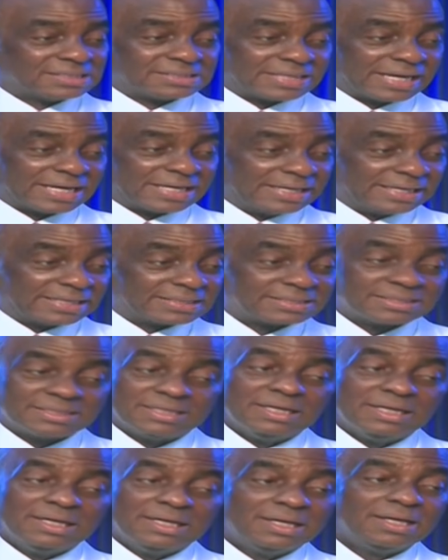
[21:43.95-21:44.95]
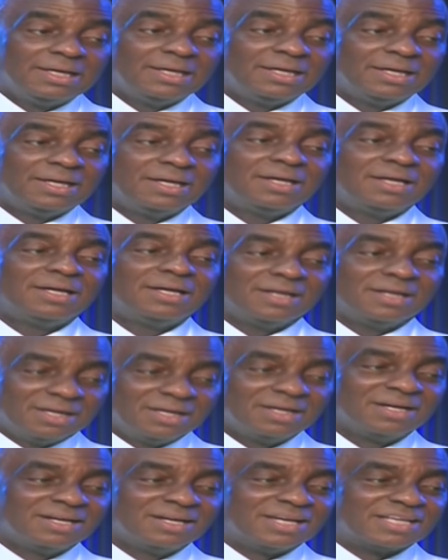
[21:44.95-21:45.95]
techniques,
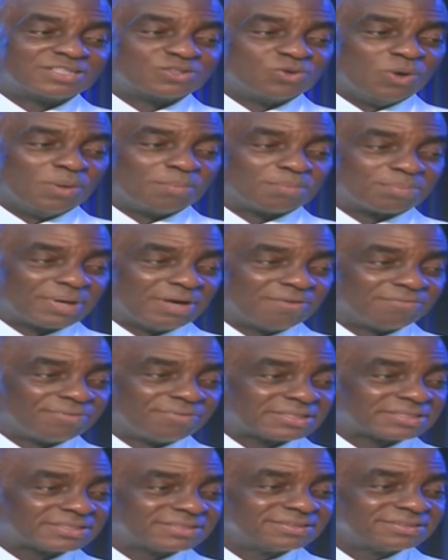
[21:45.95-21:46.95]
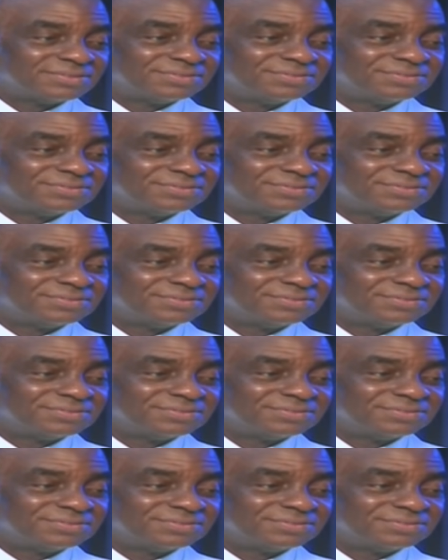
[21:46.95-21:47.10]
let's go and pray and fast.